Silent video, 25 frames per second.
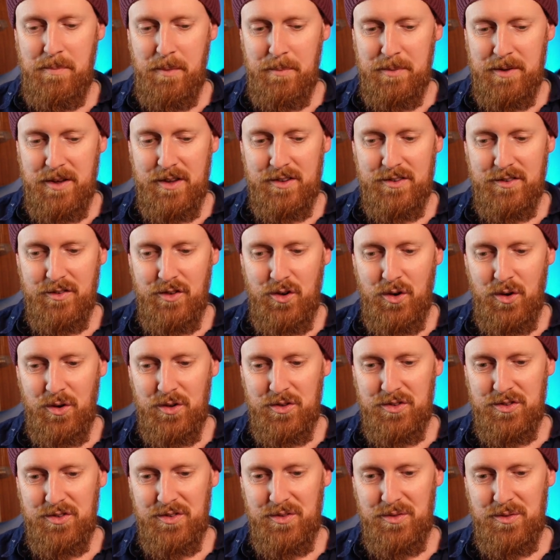But because, of
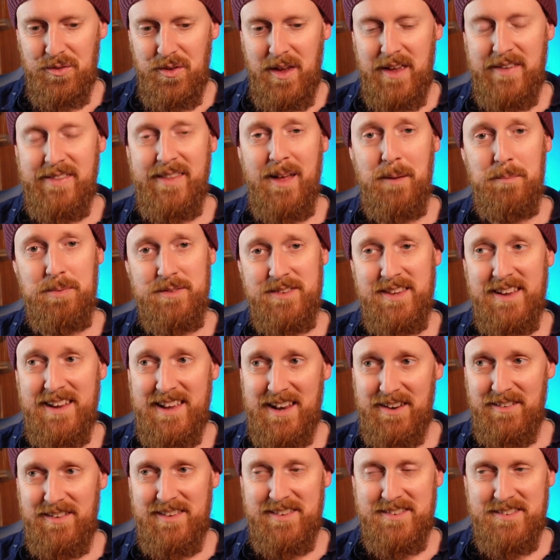course, in that
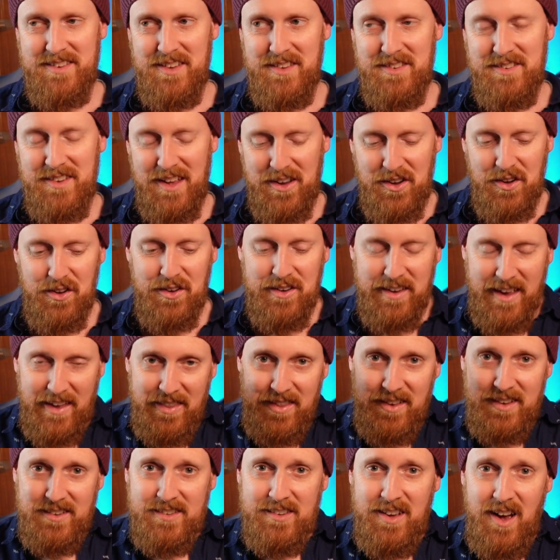particular instance, I couldn't get
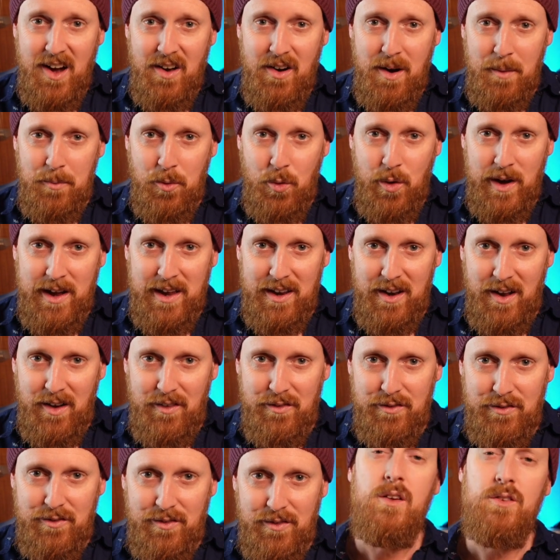the guitar up quick
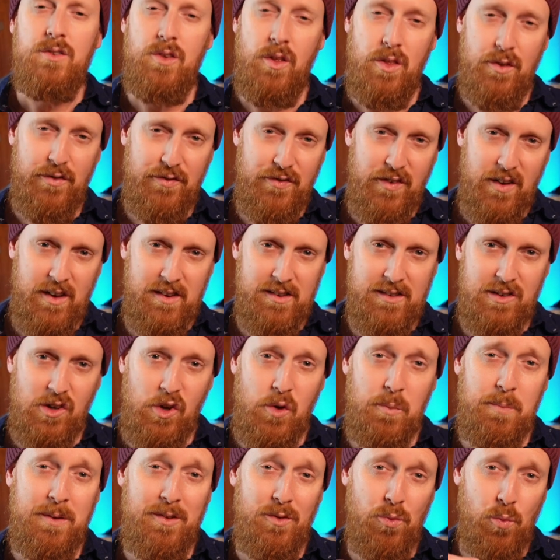enough. So the first
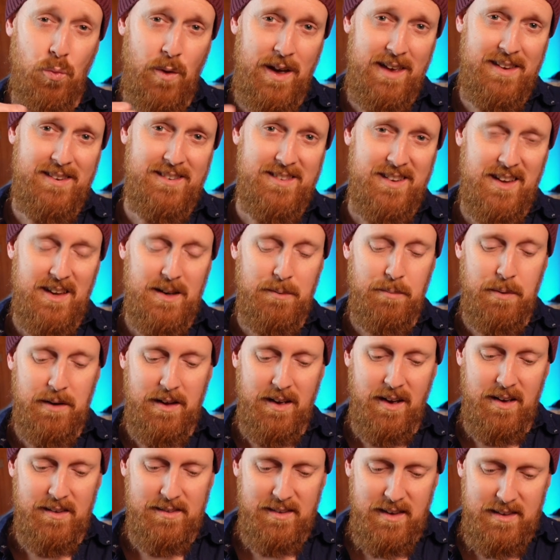loop is wasted
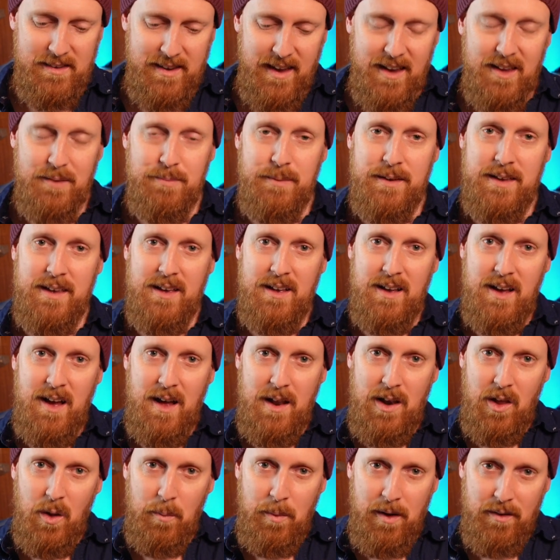because it takes me
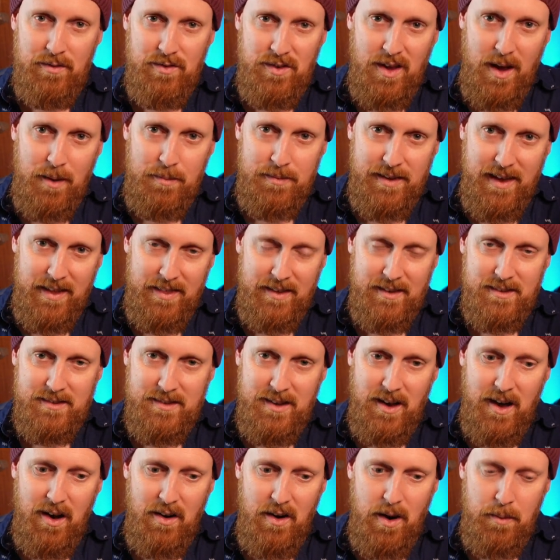a little bit of time to get the
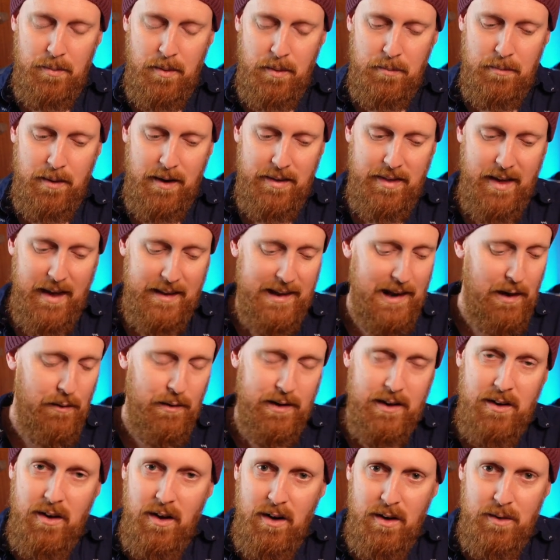guitar up, and now
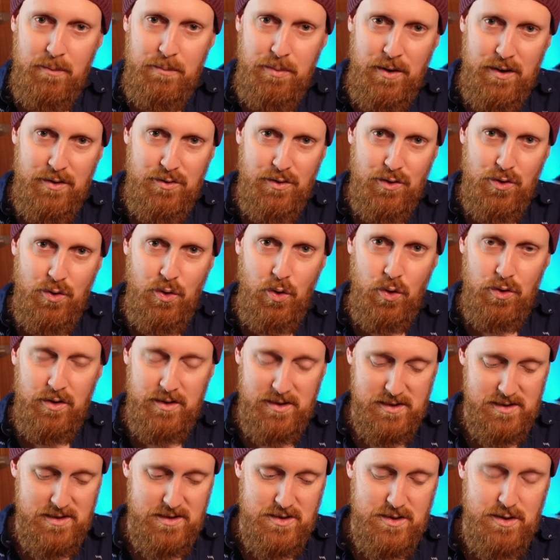I can't press record
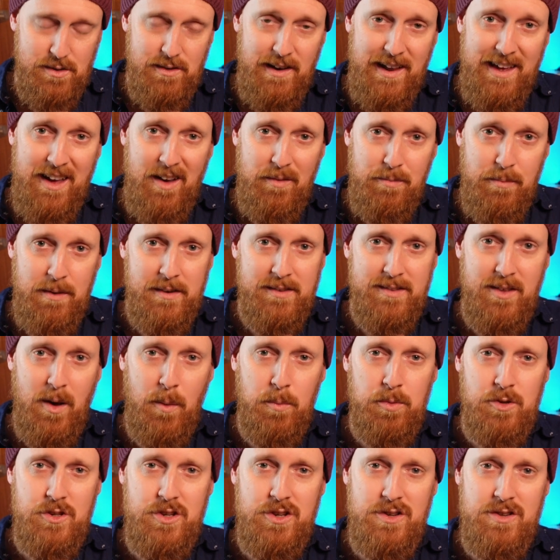because it's too late, I've missed that
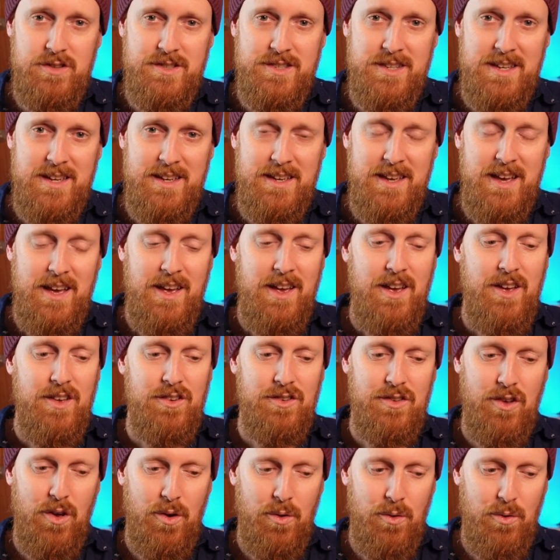opportunity.
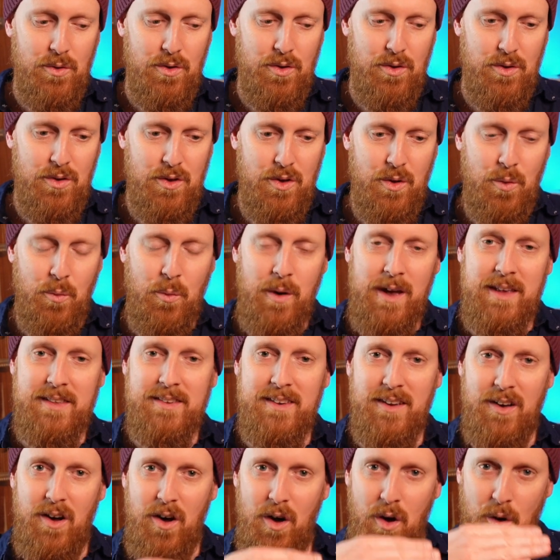So you're
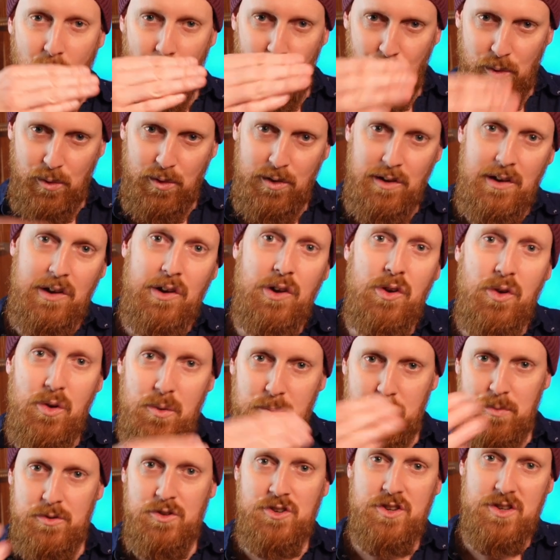waiting a whole
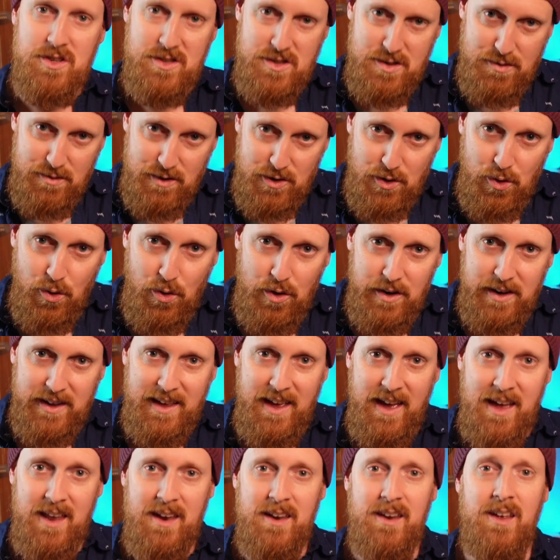loop just to record
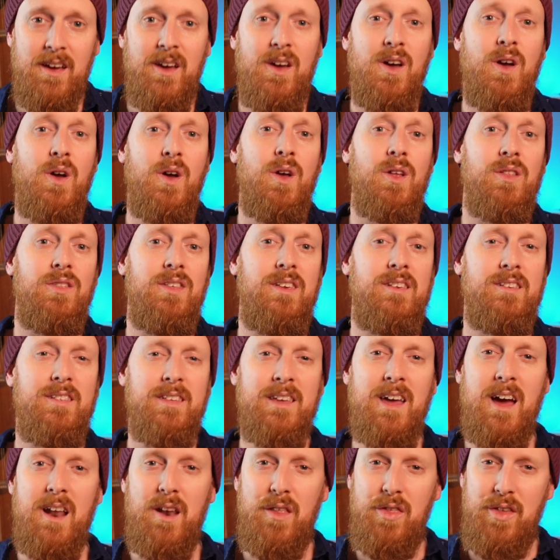again. These are the
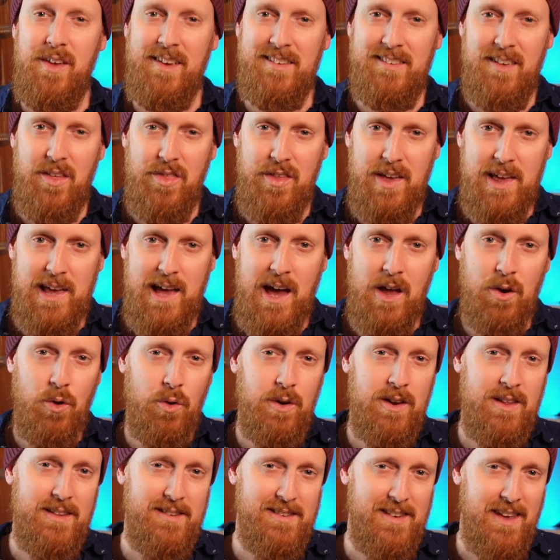kind of things I think an
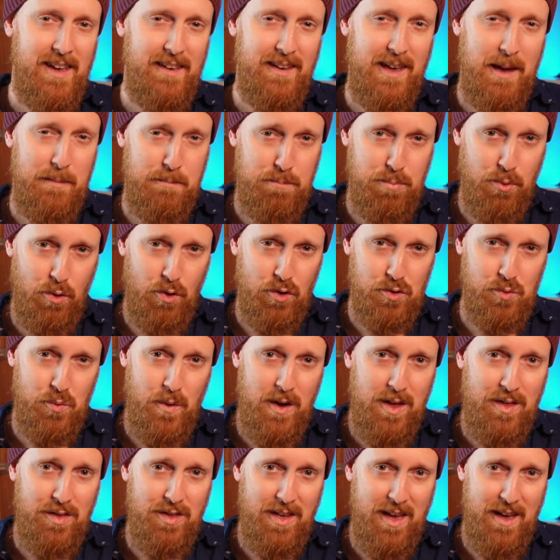audience can get bored
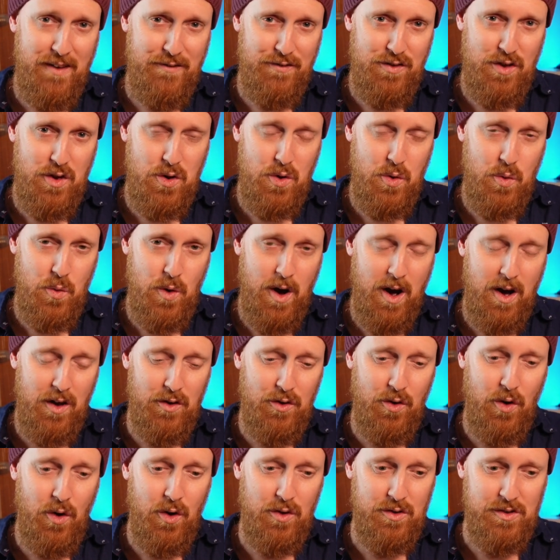with if you are
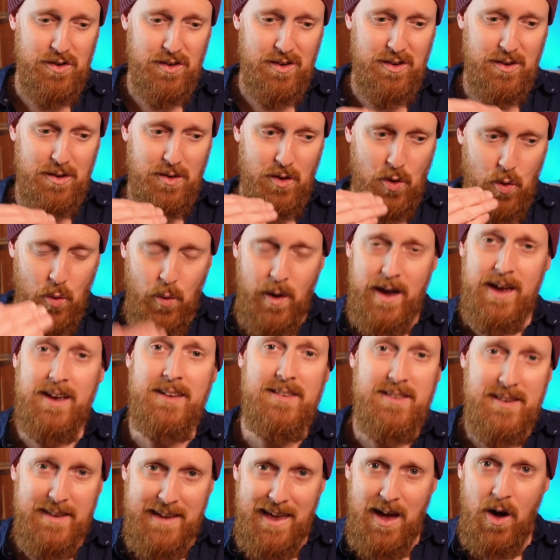not quick
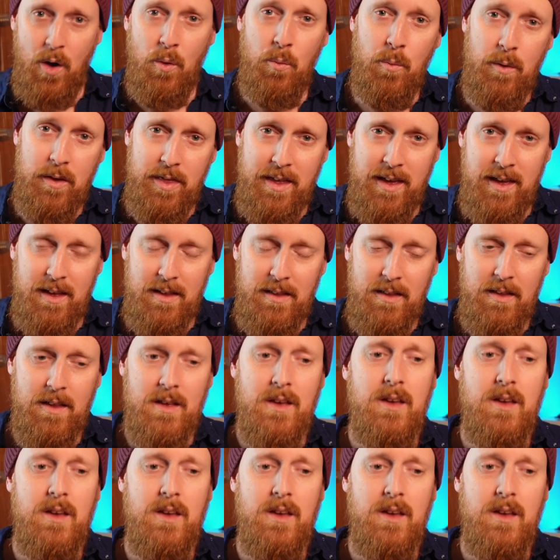to get on with it.